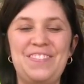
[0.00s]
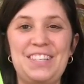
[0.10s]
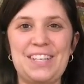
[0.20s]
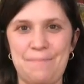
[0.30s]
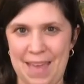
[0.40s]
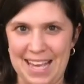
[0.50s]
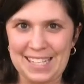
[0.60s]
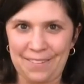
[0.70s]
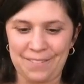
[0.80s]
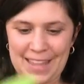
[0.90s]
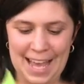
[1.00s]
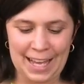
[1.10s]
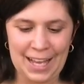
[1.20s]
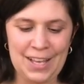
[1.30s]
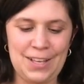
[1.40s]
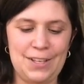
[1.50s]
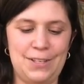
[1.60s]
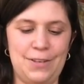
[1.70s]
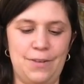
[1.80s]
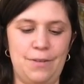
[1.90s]
To make something.
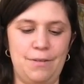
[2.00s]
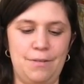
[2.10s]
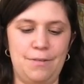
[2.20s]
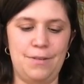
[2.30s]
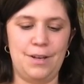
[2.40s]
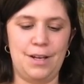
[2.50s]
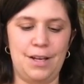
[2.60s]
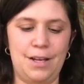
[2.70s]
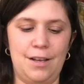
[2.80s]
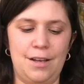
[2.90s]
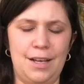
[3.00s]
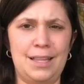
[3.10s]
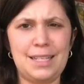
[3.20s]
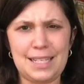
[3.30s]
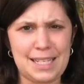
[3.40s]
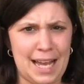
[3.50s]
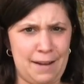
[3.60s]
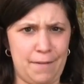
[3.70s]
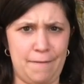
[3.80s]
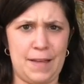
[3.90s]
So, and this is kind
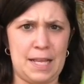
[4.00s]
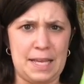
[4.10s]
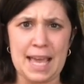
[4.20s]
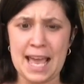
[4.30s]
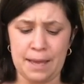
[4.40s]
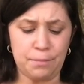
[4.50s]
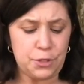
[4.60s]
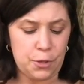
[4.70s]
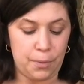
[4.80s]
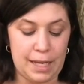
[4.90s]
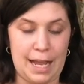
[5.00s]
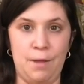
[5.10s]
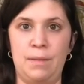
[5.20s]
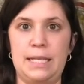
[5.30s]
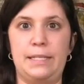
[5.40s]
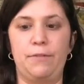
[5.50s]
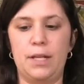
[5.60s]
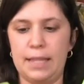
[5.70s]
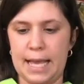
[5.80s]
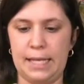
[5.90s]
of a fun game too, right? How many
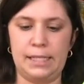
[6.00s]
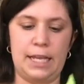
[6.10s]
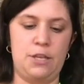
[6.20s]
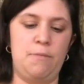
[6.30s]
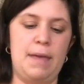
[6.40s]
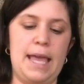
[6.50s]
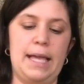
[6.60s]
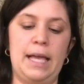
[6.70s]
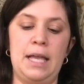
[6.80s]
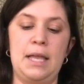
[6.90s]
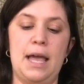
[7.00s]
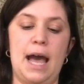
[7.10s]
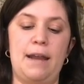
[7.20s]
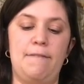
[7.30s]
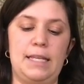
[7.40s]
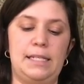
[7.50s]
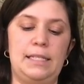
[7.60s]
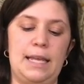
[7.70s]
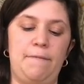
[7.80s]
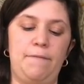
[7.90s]
different things can you make out of these
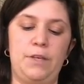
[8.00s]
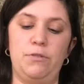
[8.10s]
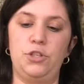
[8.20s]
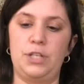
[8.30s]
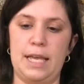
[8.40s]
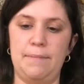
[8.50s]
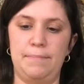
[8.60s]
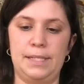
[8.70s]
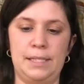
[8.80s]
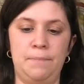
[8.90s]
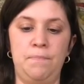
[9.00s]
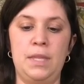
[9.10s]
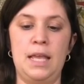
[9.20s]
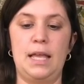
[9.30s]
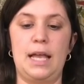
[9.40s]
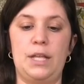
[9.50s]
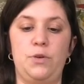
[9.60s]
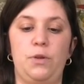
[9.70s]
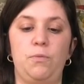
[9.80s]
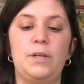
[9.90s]
same few shapes? And you
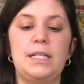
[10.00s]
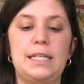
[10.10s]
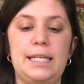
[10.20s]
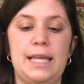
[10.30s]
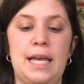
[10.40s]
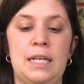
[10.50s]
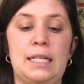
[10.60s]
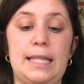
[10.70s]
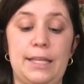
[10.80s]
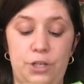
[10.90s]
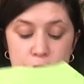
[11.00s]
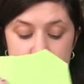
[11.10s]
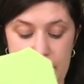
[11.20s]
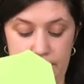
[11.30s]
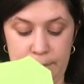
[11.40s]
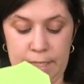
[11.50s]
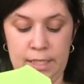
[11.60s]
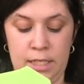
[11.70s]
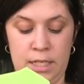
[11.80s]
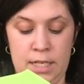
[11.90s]
can really then let the
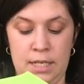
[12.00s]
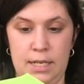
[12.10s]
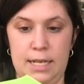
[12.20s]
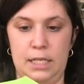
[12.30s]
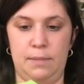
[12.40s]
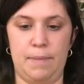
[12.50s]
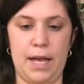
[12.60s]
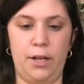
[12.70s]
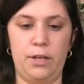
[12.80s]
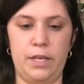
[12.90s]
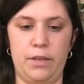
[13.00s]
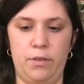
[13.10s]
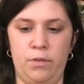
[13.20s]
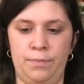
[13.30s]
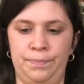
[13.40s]
shapes inspire you.